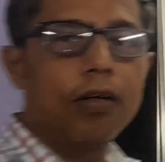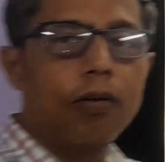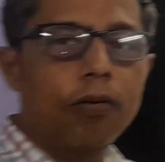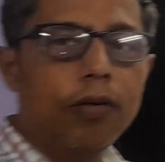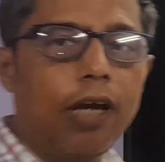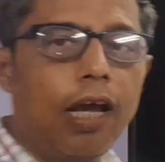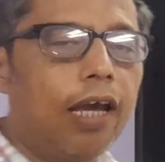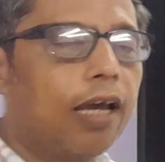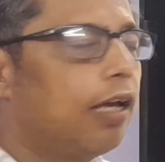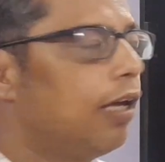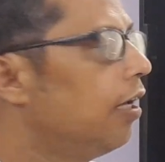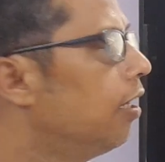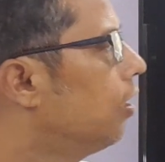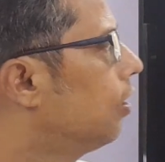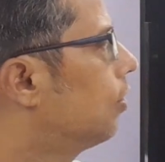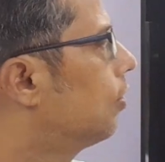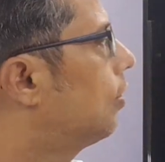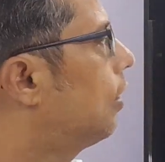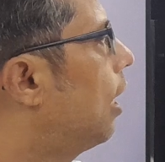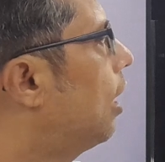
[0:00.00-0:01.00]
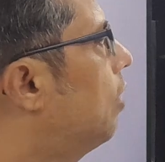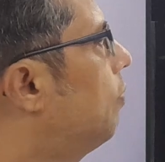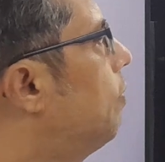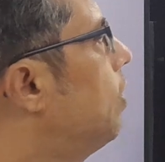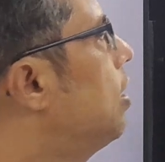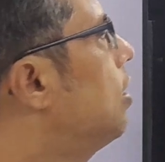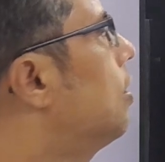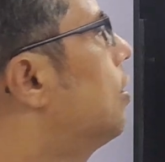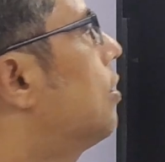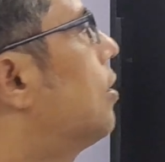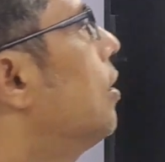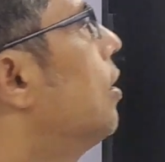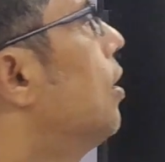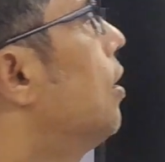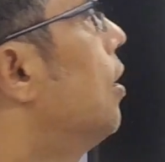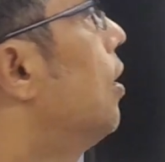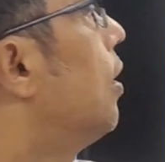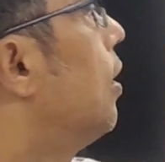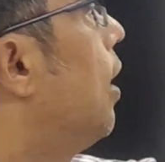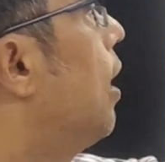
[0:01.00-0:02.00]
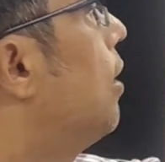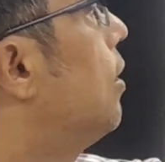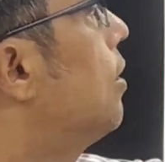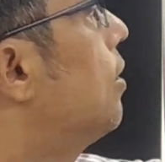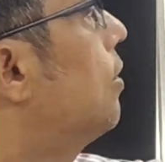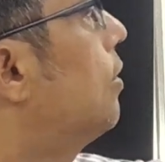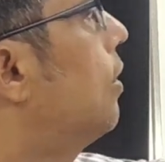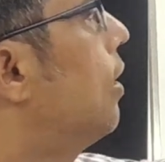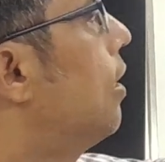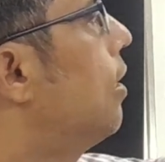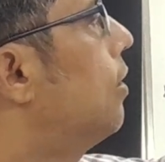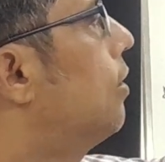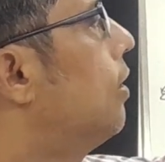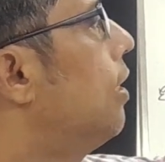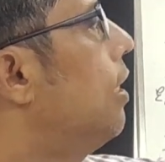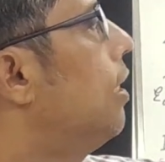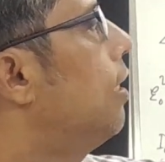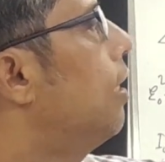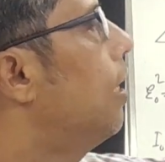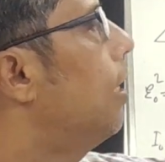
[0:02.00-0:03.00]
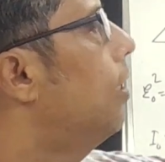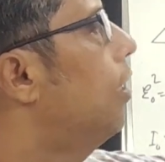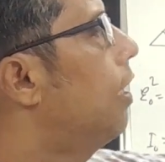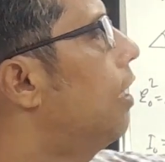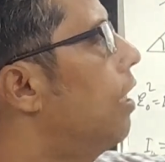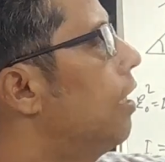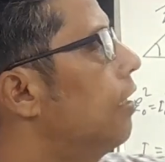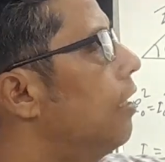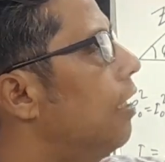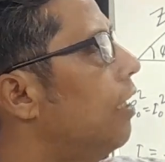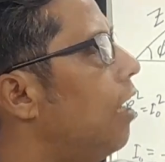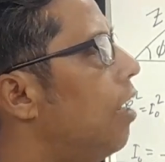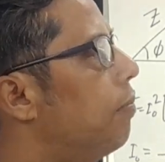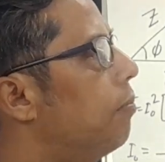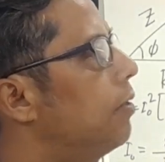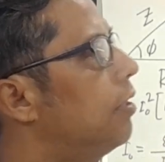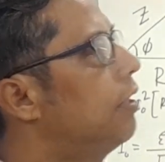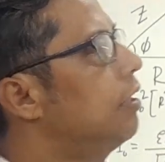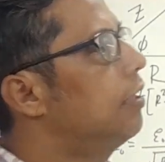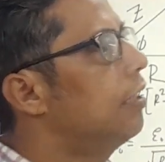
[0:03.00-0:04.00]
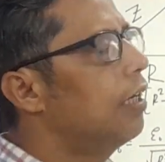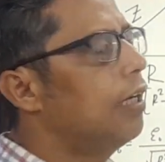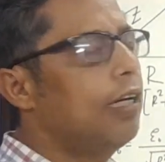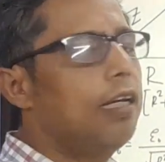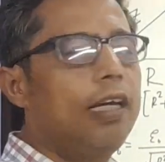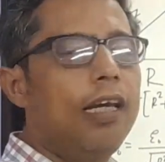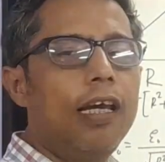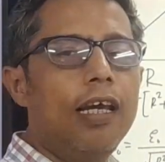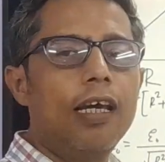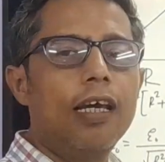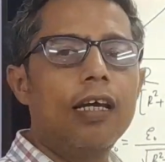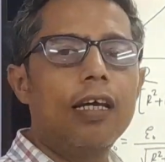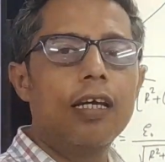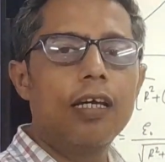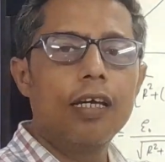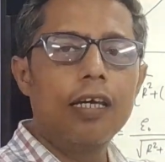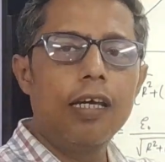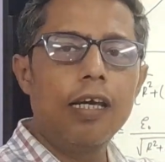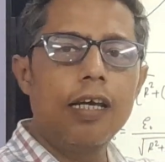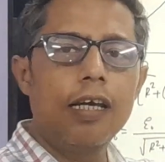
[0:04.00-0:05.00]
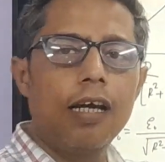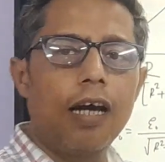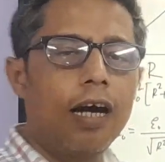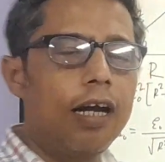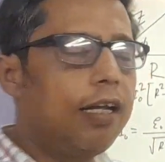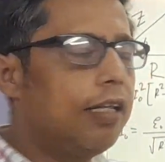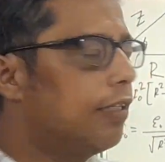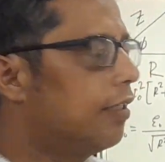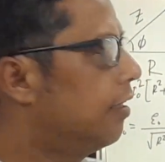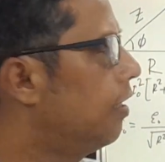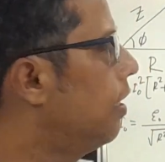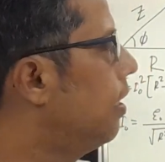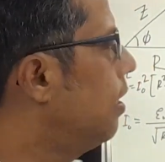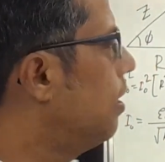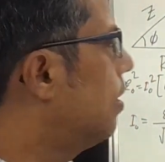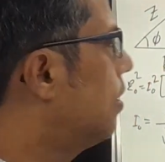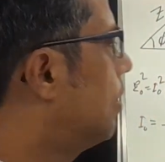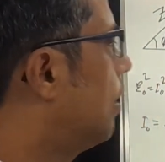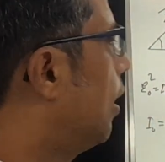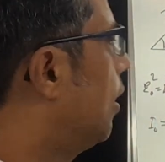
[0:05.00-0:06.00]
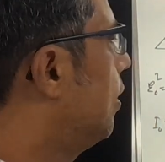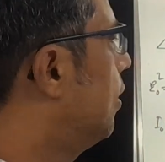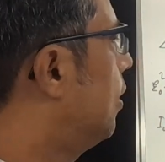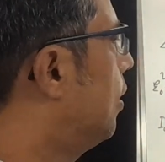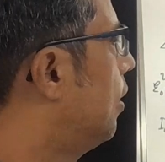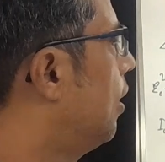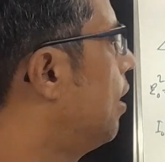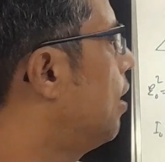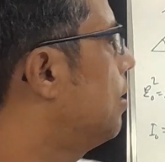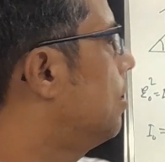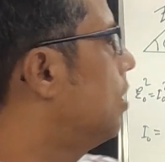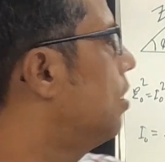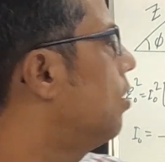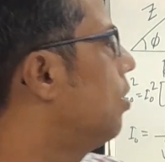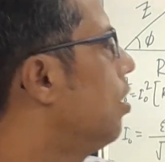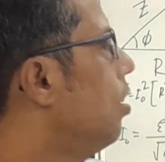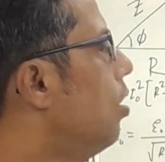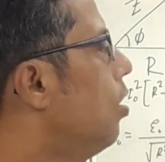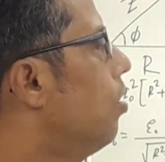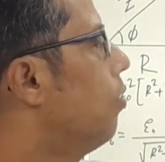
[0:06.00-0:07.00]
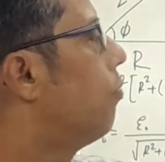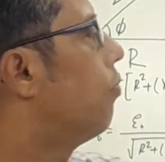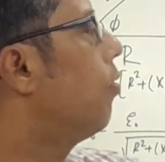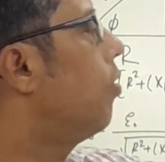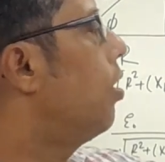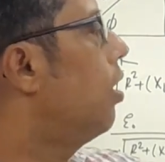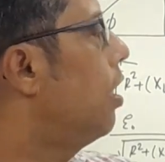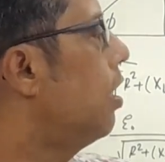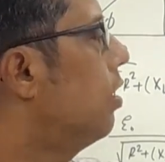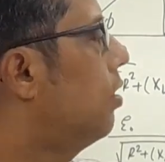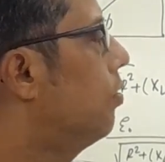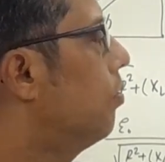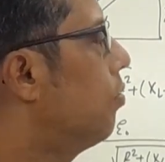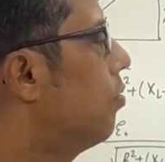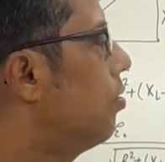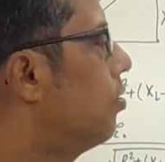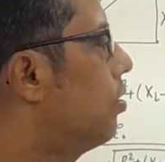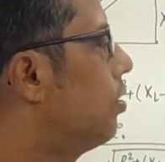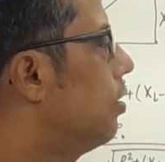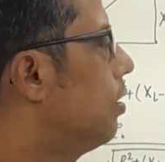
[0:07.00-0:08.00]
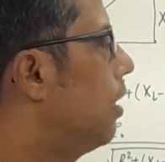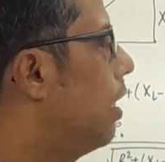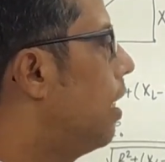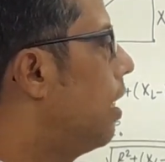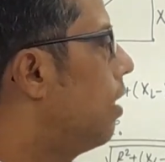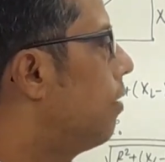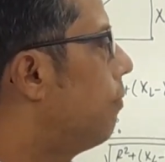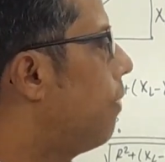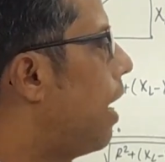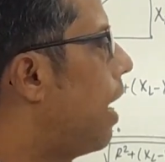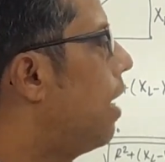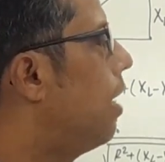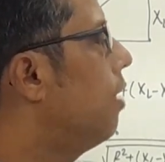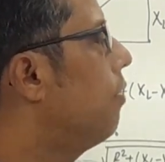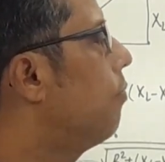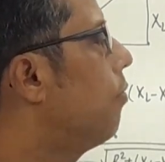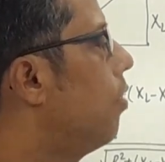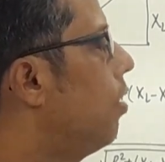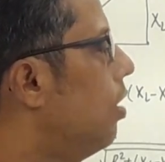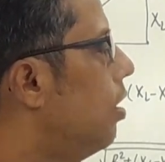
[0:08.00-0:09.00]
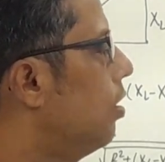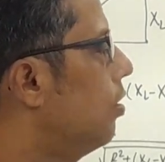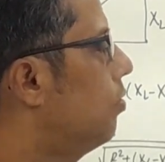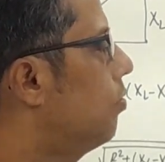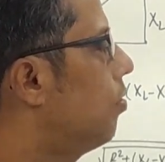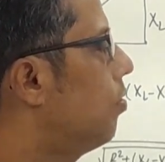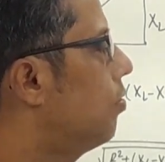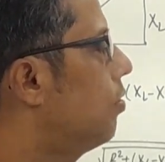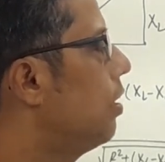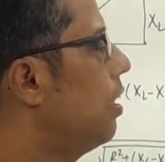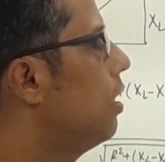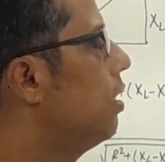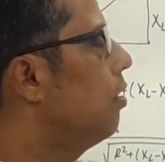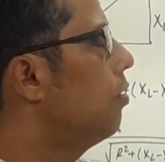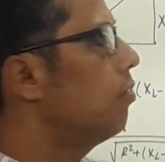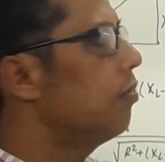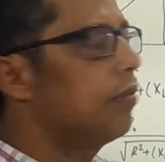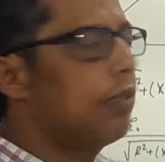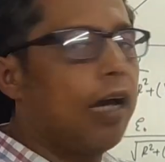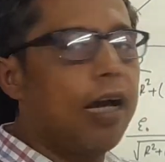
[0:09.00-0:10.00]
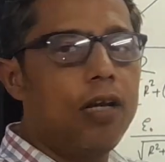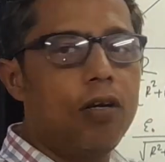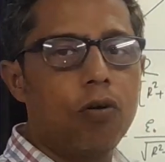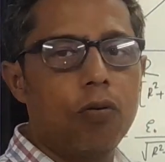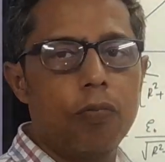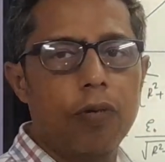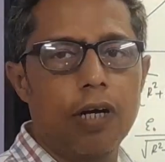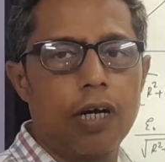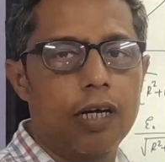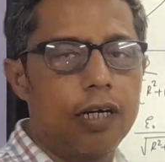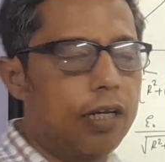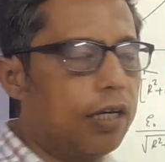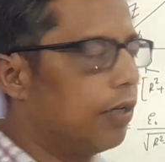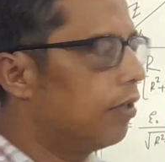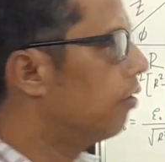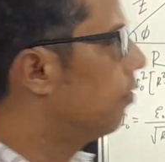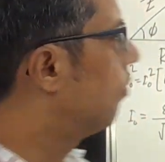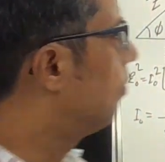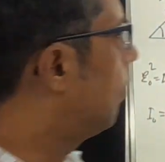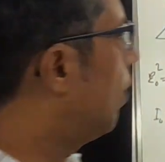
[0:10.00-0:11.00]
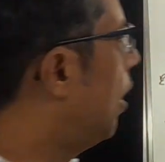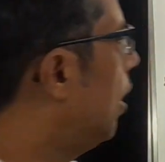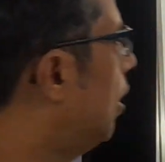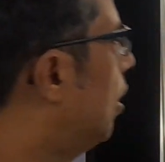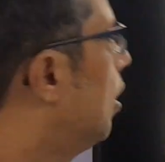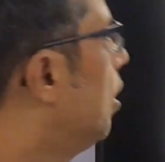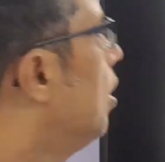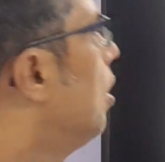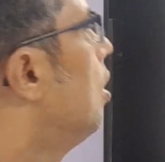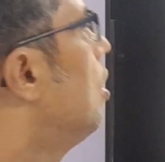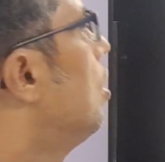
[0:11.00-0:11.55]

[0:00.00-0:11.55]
Okay, so that means resistance, inductor, and the capacitor are in series, and there is a voltage source, the varying voltage source E0 sin omega t. Fine.